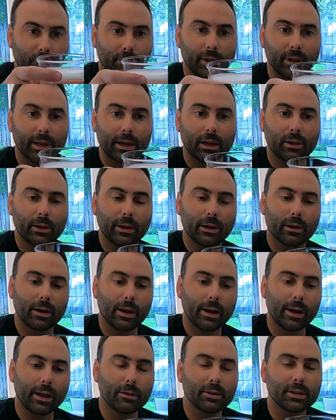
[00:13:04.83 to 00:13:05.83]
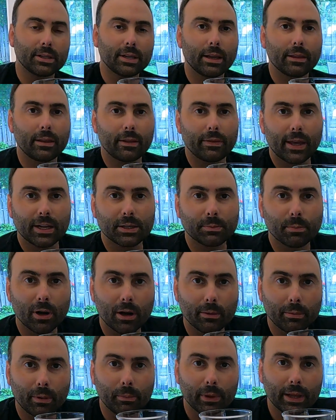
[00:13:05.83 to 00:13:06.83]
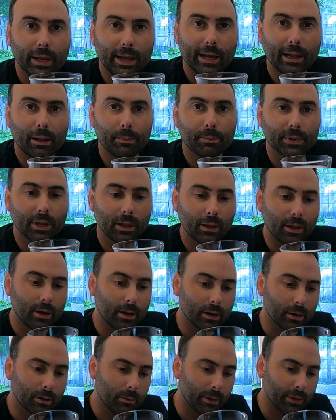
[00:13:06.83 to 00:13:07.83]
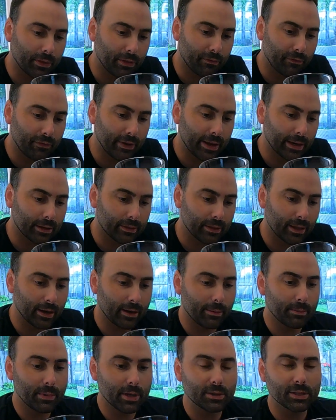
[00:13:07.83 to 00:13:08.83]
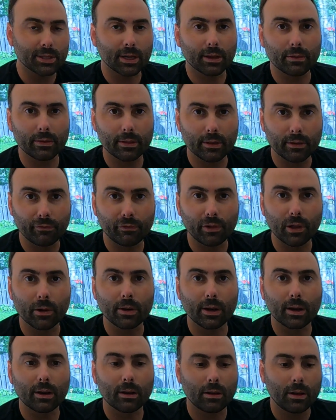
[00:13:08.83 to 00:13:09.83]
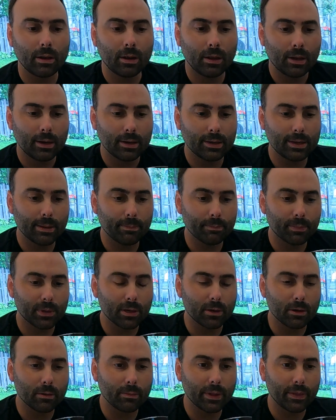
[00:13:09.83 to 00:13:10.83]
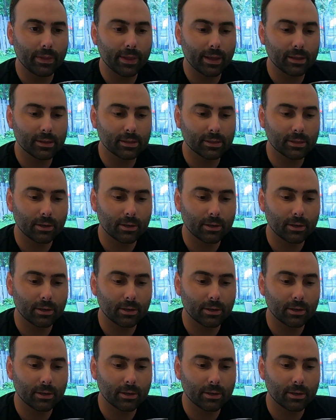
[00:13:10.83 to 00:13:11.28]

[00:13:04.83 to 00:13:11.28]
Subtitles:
really clear. And I'd say that that's probably helped along with the fact that I'm using the floating dip tube in this.